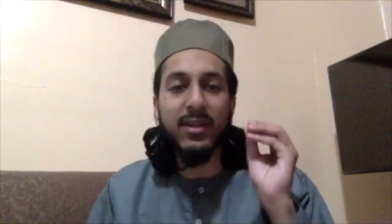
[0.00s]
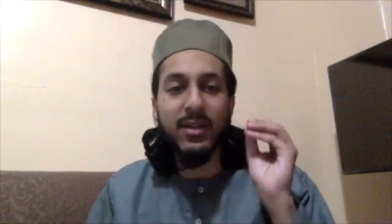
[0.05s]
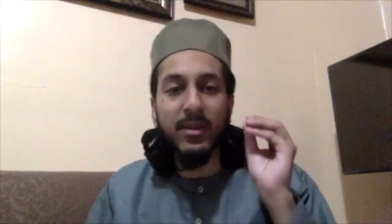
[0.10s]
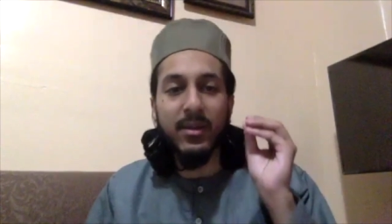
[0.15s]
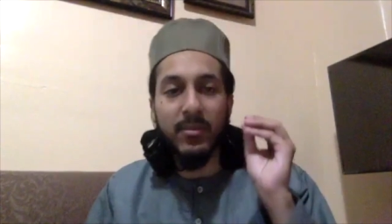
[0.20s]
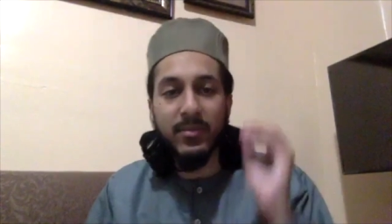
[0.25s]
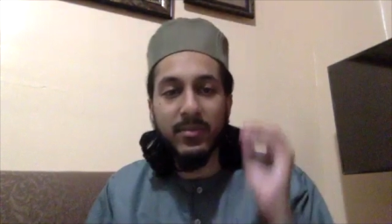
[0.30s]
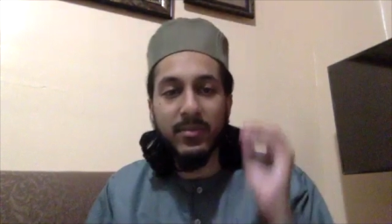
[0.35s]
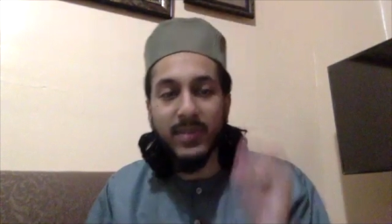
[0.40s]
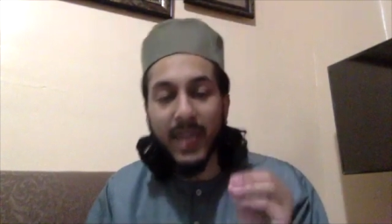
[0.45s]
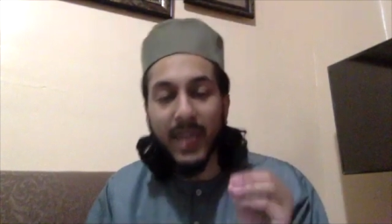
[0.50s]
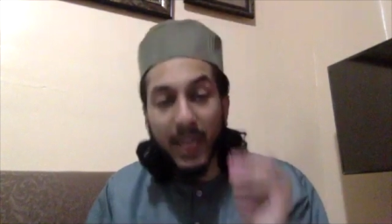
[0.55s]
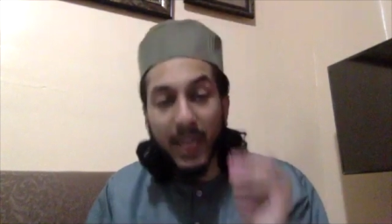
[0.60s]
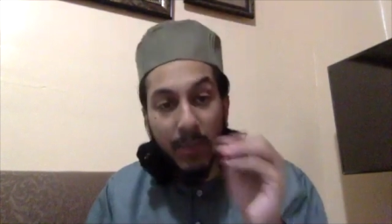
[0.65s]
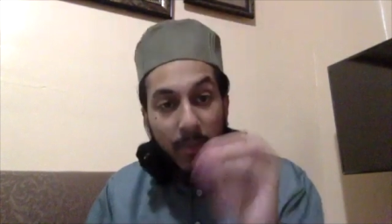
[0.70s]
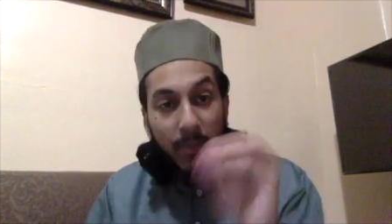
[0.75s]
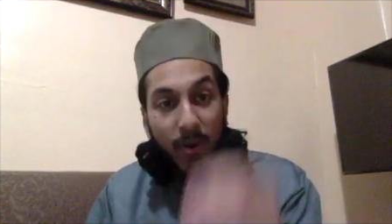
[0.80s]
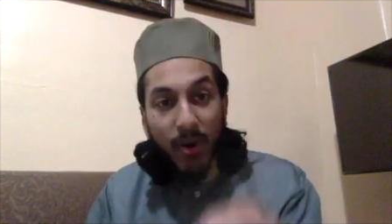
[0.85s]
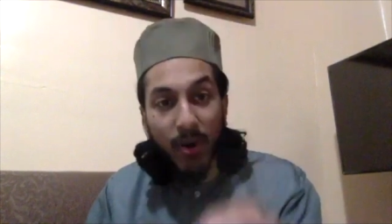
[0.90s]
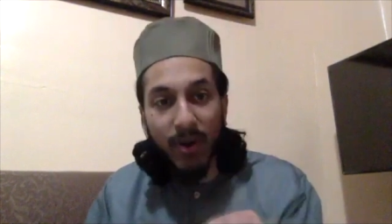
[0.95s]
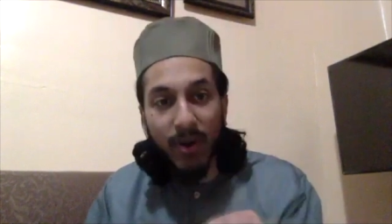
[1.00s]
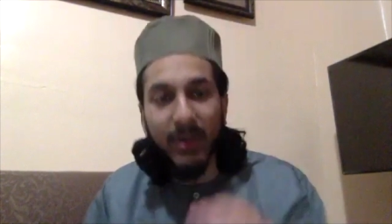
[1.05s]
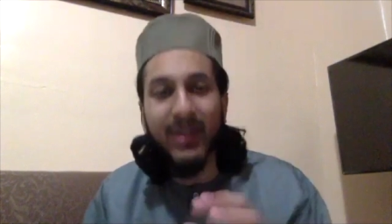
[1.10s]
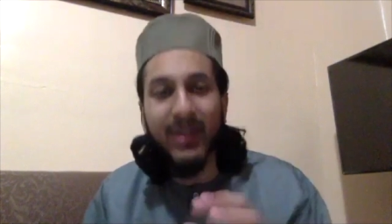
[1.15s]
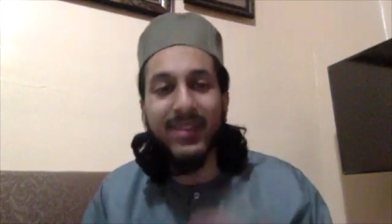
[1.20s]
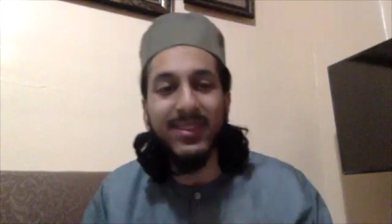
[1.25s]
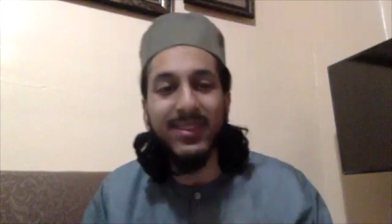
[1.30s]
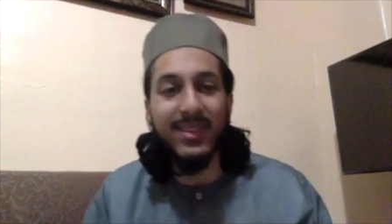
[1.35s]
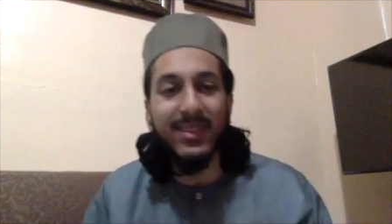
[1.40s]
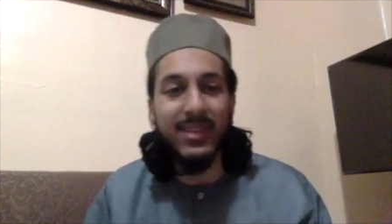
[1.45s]
take part
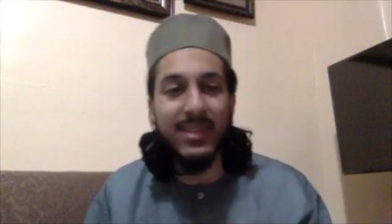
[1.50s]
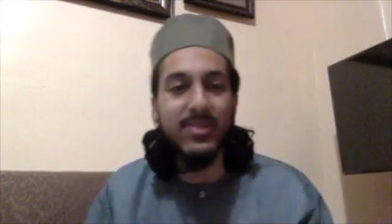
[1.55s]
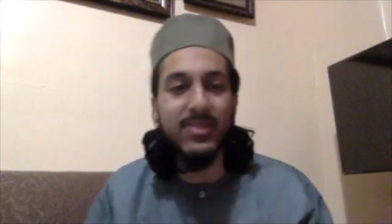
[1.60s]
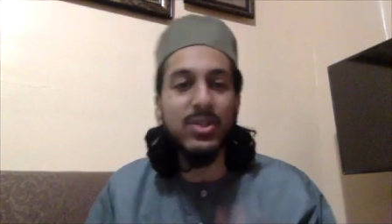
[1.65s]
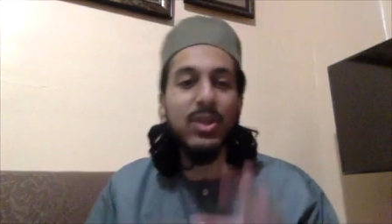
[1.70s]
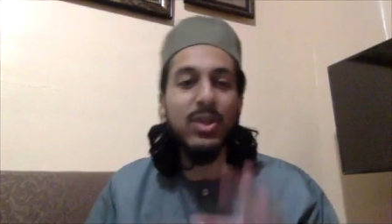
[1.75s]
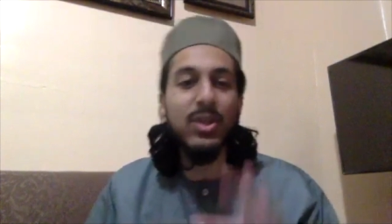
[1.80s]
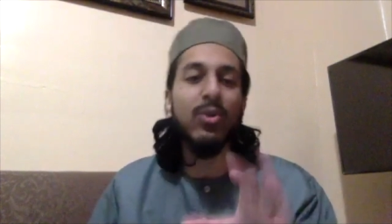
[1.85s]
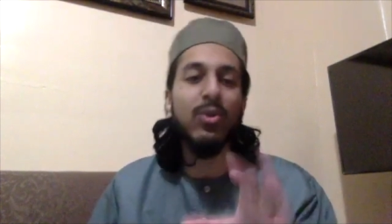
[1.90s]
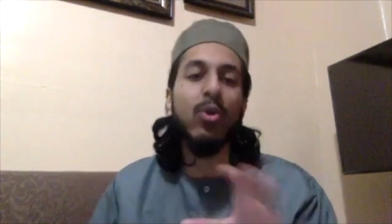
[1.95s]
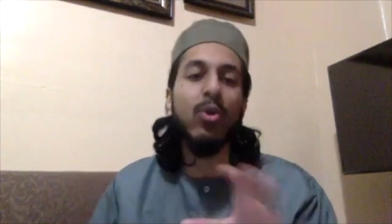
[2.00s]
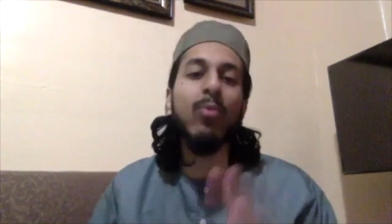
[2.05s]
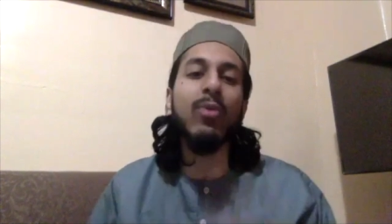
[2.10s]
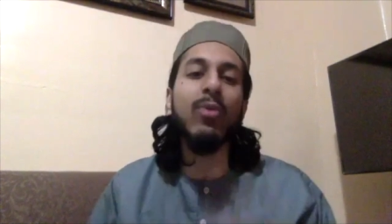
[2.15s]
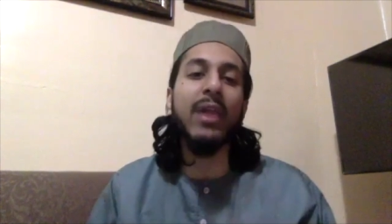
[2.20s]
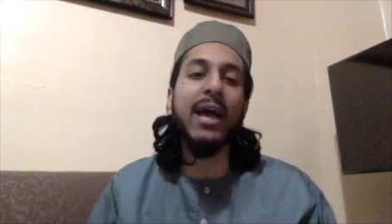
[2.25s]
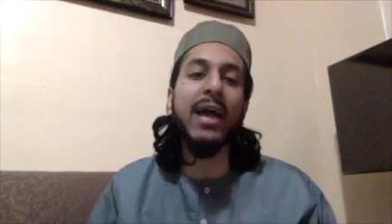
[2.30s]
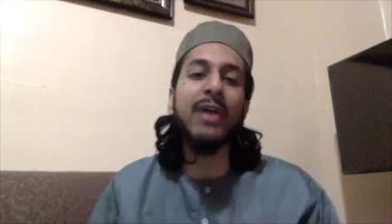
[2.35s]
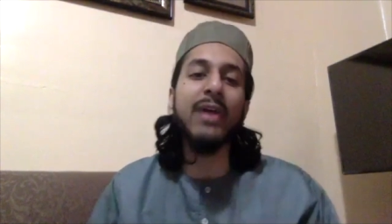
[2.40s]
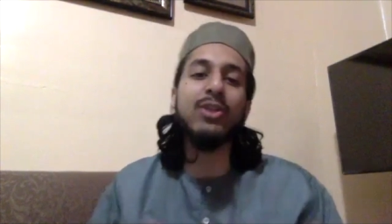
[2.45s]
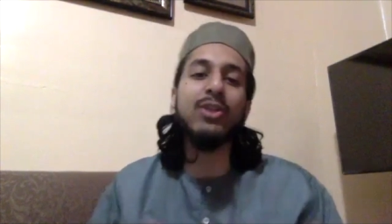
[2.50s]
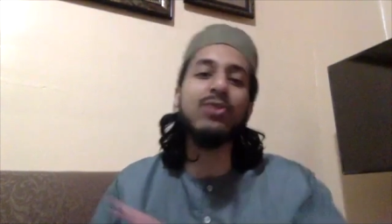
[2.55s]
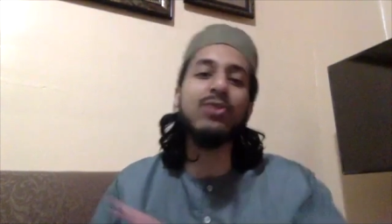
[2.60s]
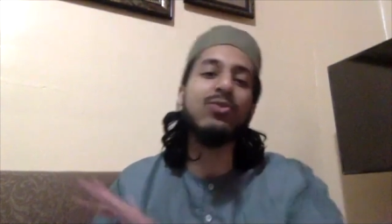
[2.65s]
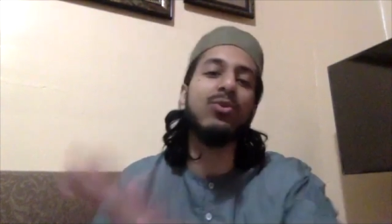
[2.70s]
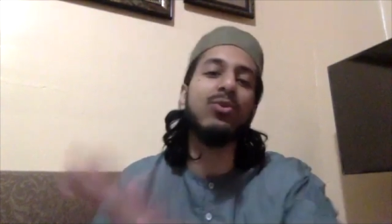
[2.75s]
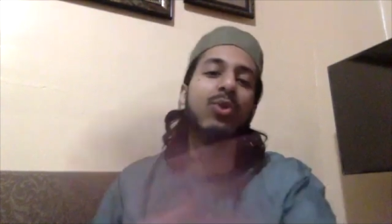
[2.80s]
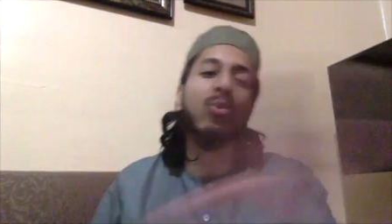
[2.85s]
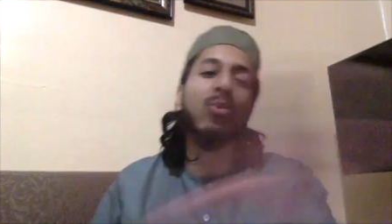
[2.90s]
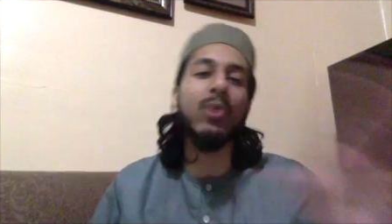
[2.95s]
in this noble action, so
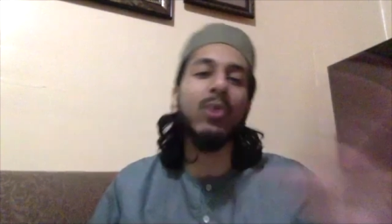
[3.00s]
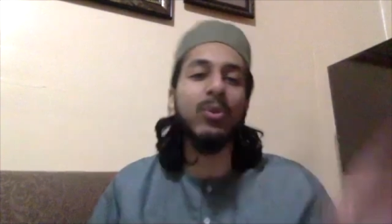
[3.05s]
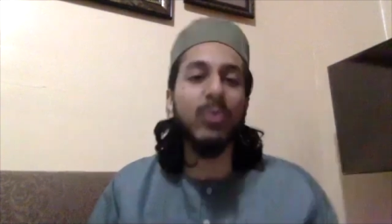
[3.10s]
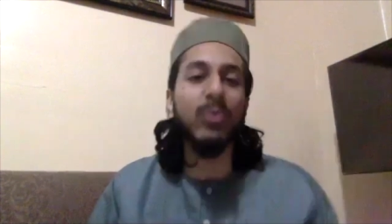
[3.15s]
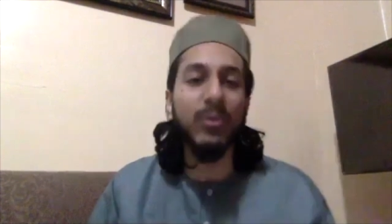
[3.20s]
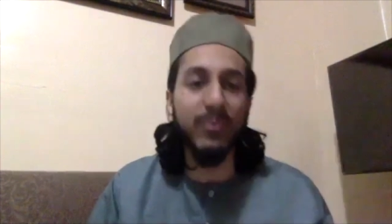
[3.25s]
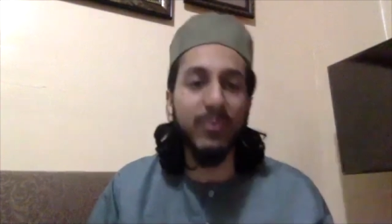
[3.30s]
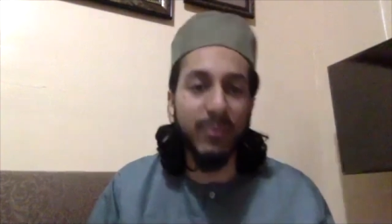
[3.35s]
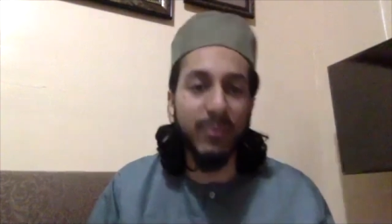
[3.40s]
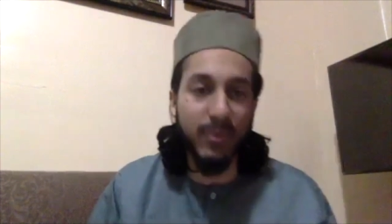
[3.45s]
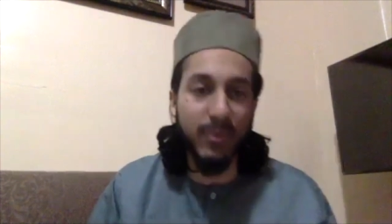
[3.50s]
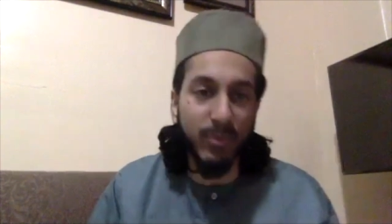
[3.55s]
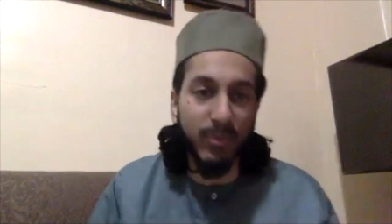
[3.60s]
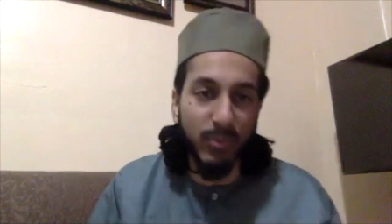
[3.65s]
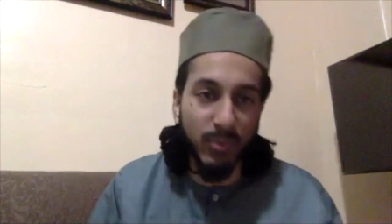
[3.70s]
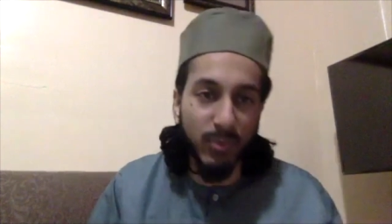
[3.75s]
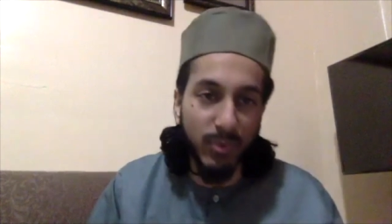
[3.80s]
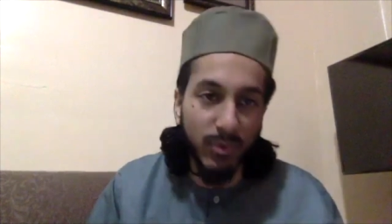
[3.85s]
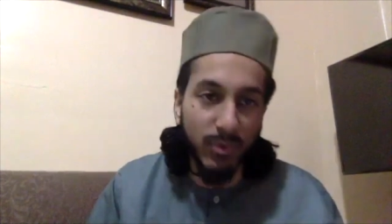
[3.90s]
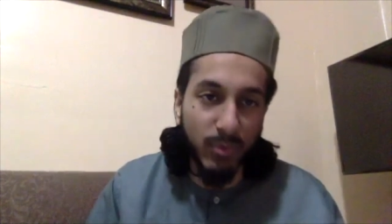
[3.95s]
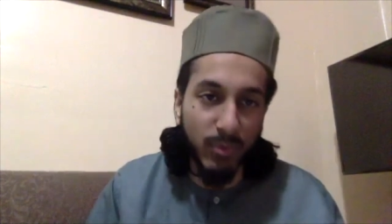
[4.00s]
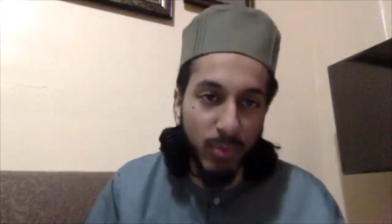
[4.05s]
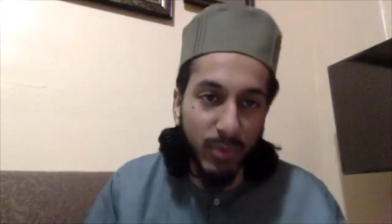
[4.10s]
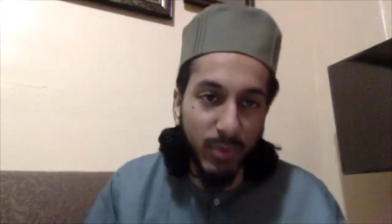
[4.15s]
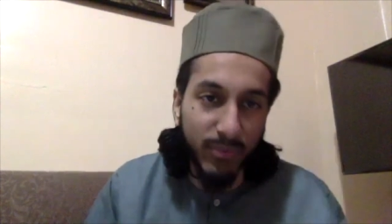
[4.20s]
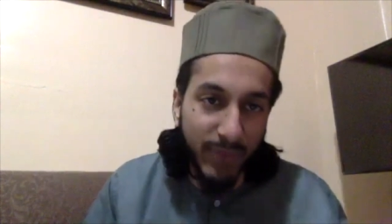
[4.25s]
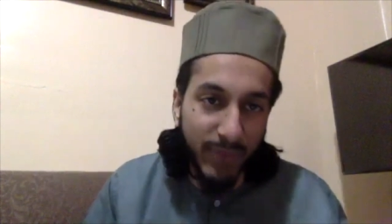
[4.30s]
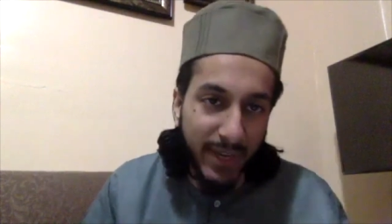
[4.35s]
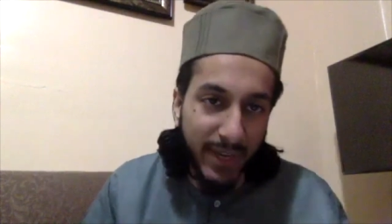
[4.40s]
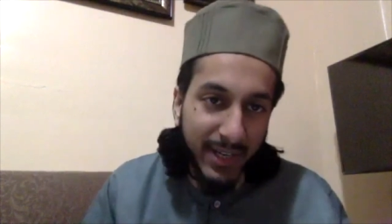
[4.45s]
no one will
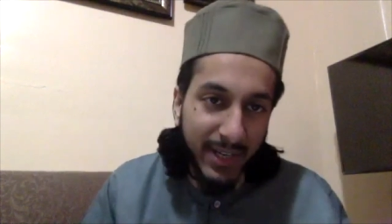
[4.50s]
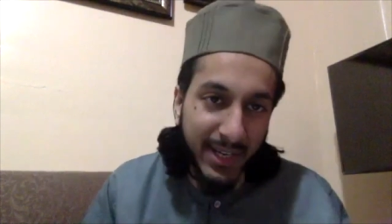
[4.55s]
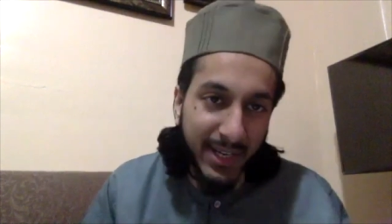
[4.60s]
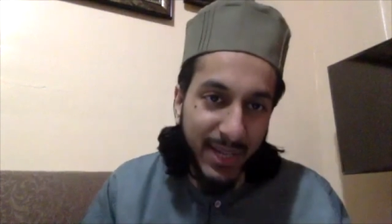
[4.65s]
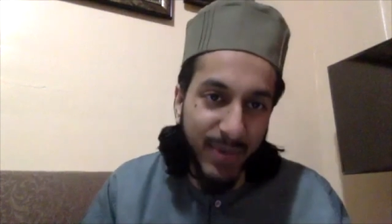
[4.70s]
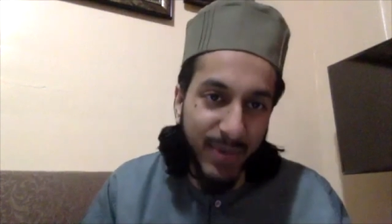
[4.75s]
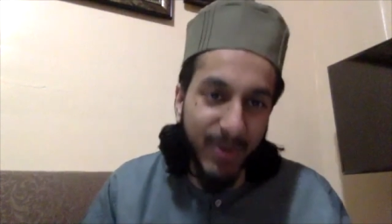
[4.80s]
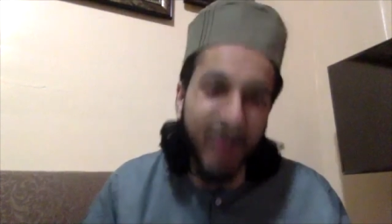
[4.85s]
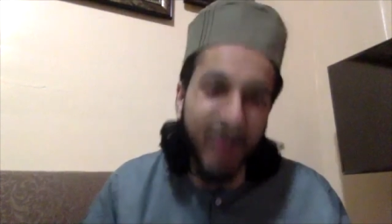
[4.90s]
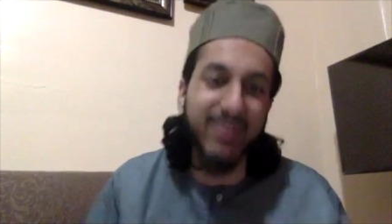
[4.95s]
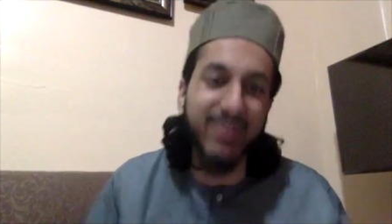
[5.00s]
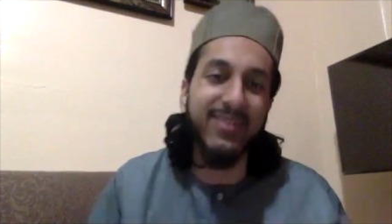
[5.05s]
fight later on.